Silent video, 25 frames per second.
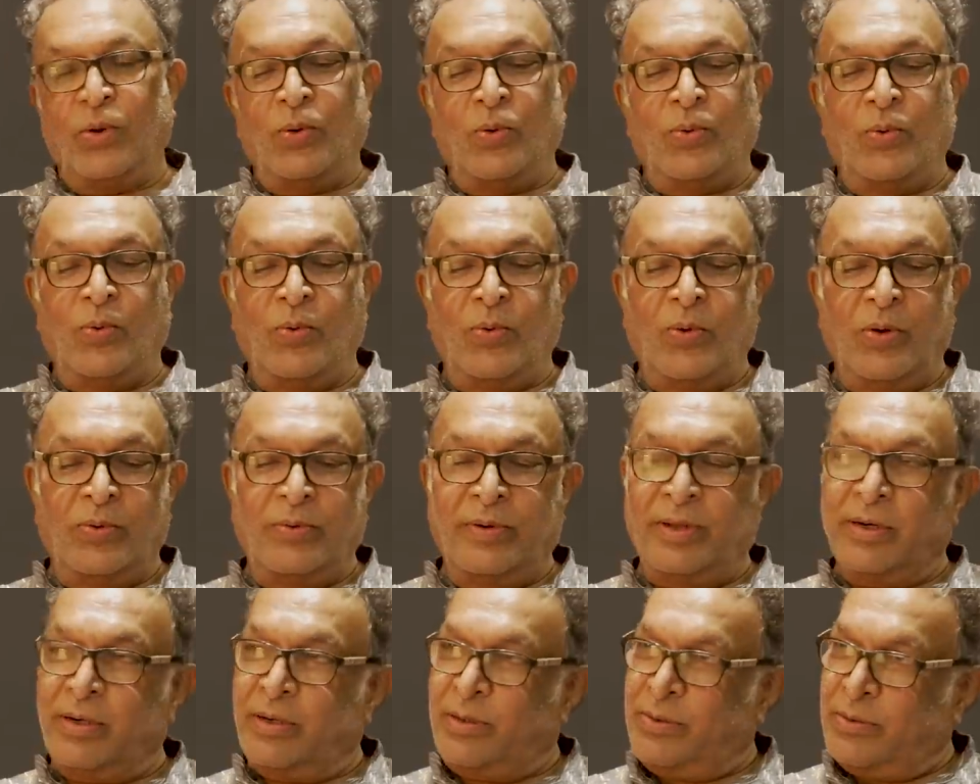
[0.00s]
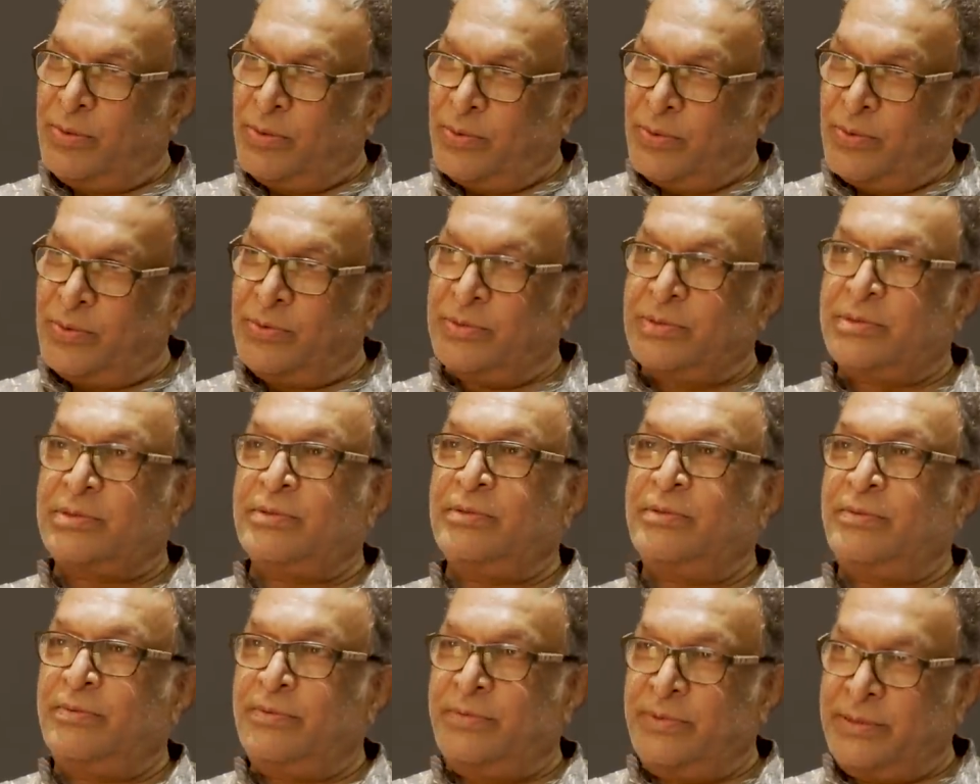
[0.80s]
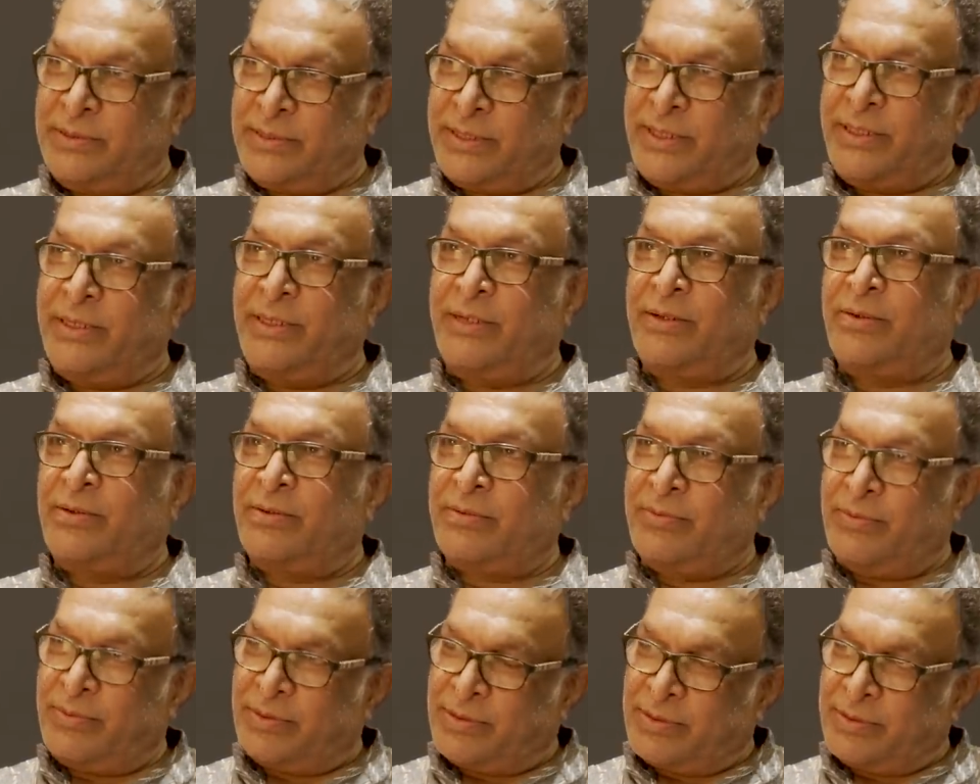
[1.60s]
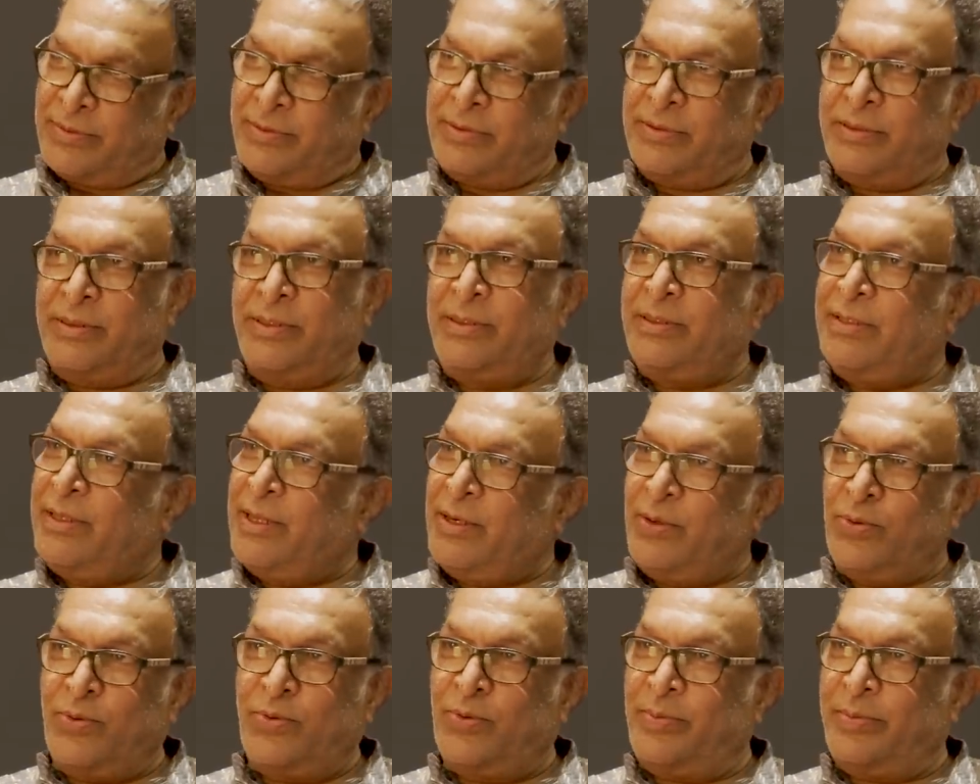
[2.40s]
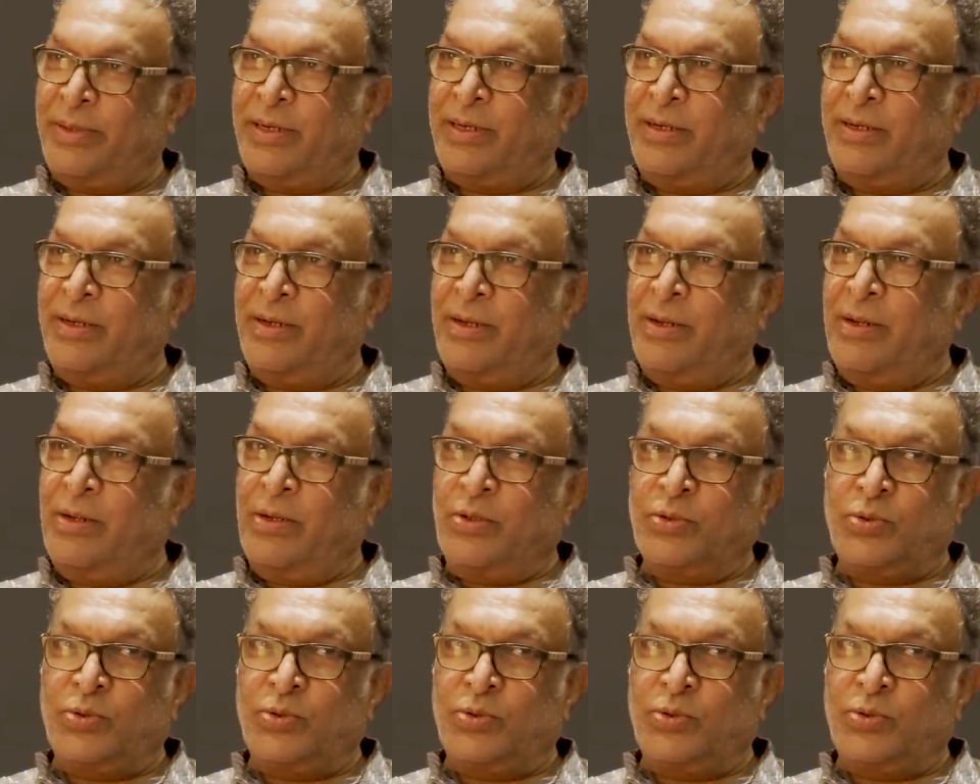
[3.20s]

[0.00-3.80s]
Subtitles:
Whoever knows Vijay or whatever, they know me.